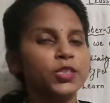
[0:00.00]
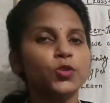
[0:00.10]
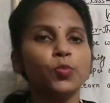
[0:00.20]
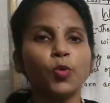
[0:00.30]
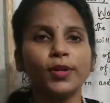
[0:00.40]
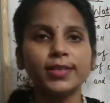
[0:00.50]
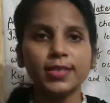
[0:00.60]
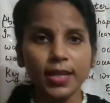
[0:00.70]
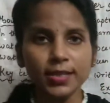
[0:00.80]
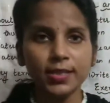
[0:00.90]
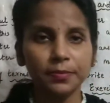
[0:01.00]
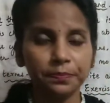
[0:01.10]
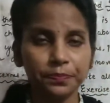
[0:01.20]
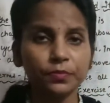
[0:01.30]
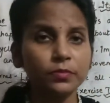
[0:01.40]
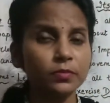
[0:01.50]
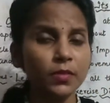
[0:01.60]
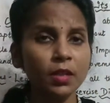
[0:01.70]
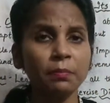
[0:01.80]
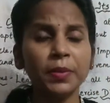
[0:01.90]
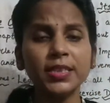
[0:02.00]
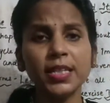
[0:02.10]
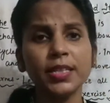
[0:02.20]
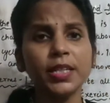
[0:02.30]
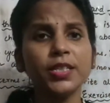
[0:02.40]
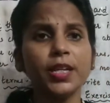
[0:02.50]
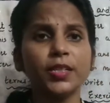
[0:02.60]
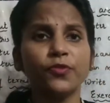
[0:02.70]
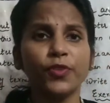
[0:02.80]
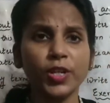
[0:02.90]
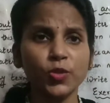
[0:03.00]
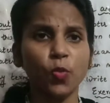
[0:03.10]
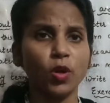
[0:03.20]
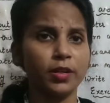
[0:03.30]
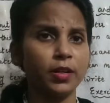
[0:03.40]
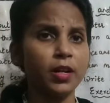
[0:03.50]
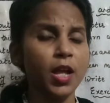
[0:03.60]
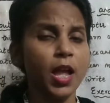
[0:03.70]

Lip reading: 2.6% is fresh water,